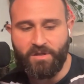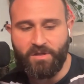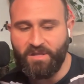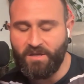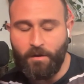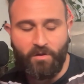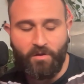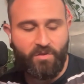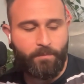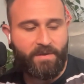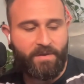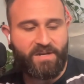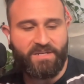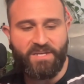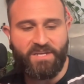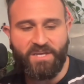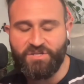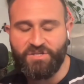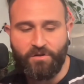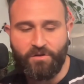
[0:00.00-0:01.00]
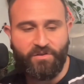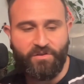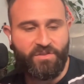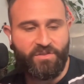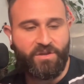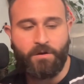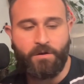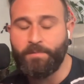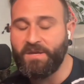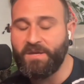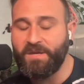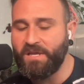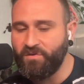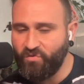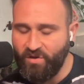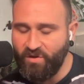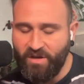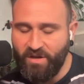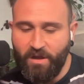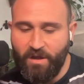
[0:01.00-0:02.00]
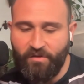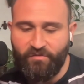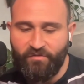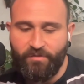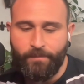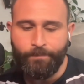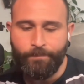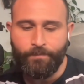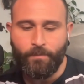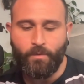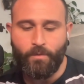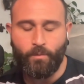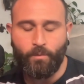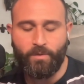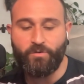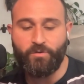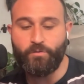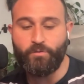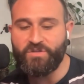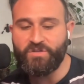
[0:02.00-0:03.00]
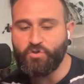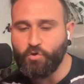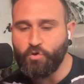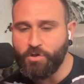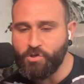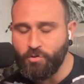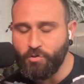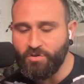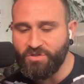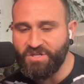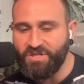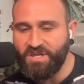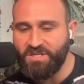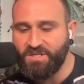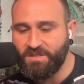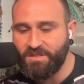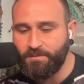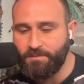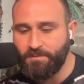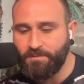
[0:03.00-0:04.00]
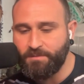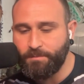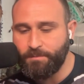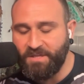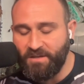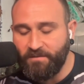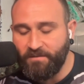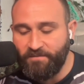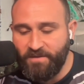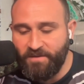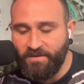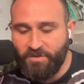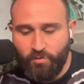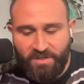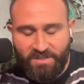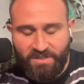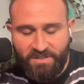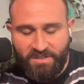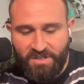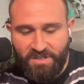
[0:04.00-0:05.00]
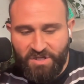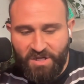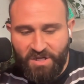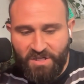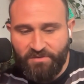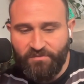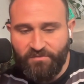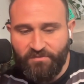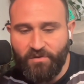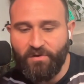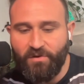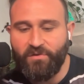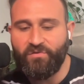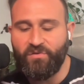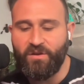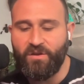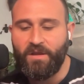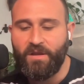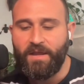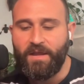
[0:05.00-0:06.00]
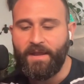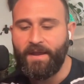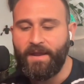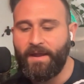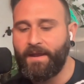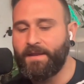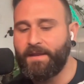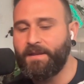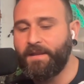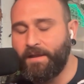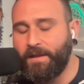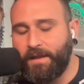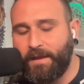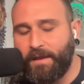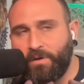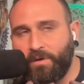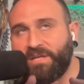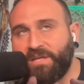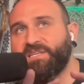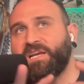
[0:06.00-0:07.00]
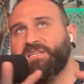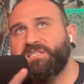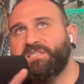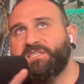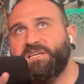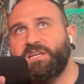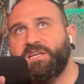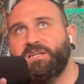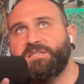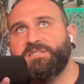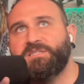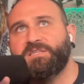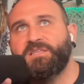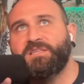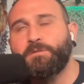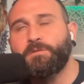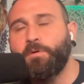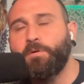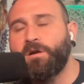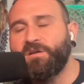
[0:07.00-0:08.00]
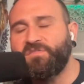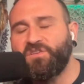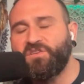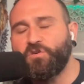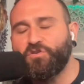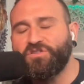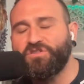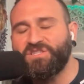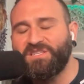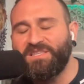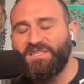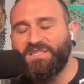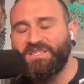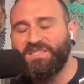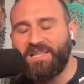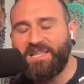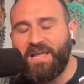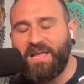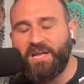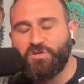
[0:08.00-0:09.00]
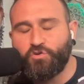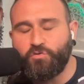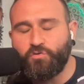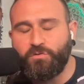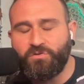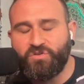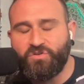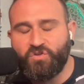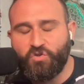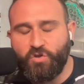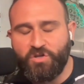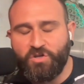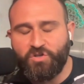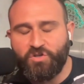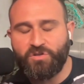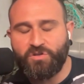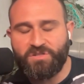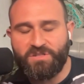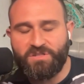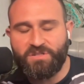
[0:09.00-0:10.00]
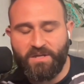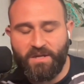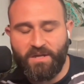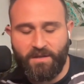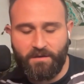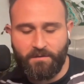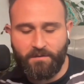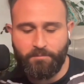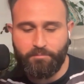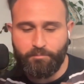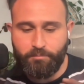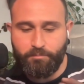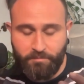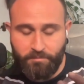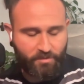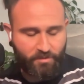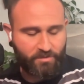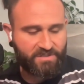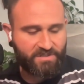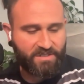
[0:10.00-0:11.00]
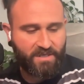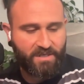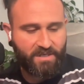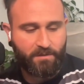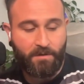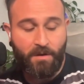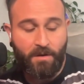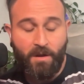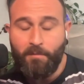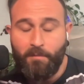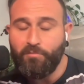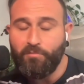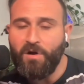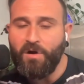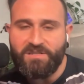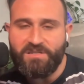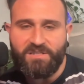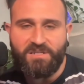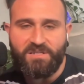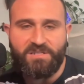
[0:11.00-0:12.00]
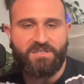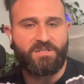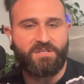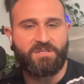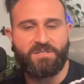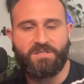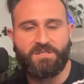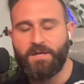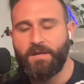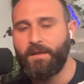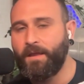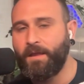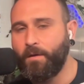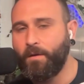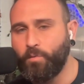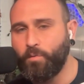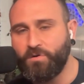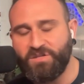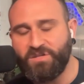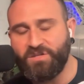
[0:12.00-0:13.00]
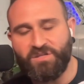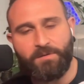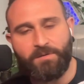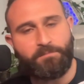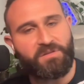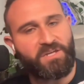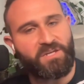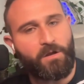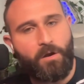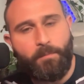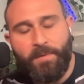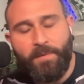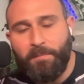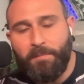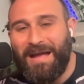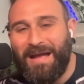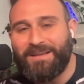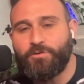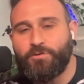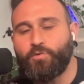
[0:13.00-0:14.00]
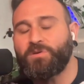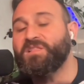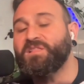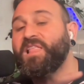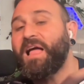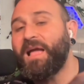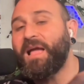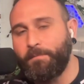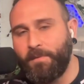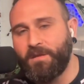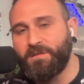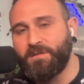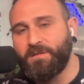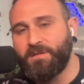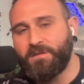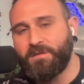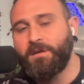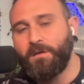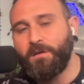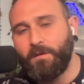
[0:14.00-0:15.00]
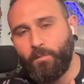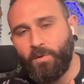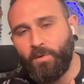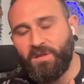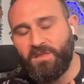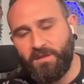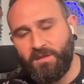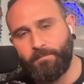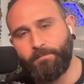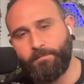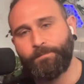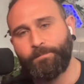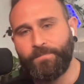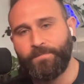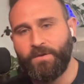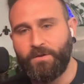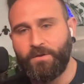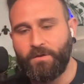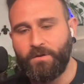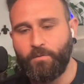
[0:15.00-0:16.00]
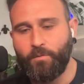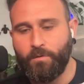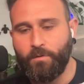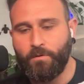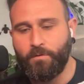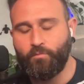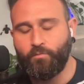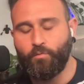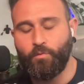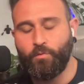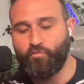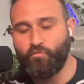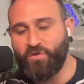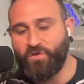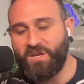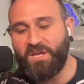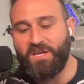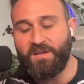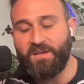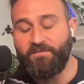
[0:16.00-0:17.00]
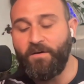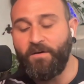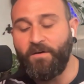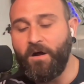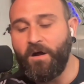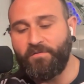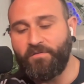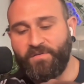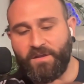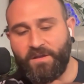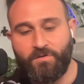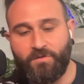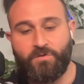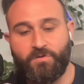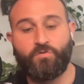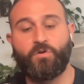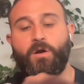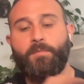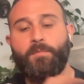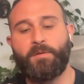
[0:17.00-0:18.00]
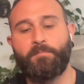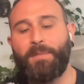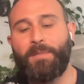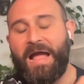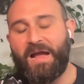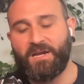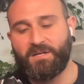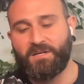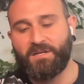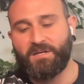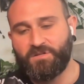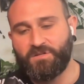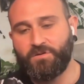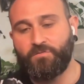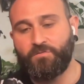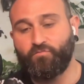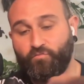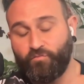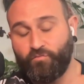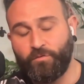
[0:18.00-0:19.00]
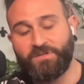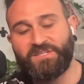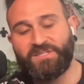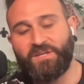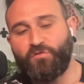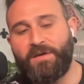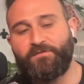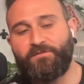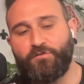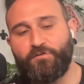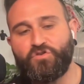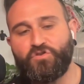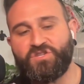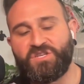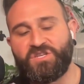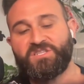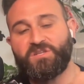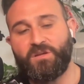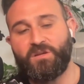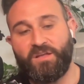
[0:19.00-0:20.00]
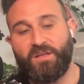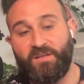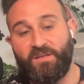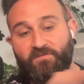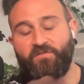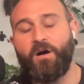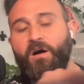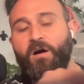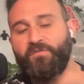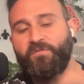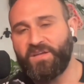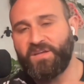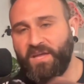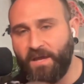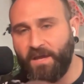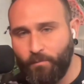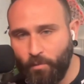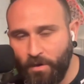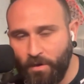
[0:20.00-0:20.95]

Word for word: So I think all the meditation, all the therapy isn't enough. We do need structural changes, but the individual needs to change first. And as I see it, is these are part of the Earth's natural structures and you say processes, and we're simply coming back to alignment with them. You know, we're we're re-evolving, coming back to when you say revolution is to evolve again.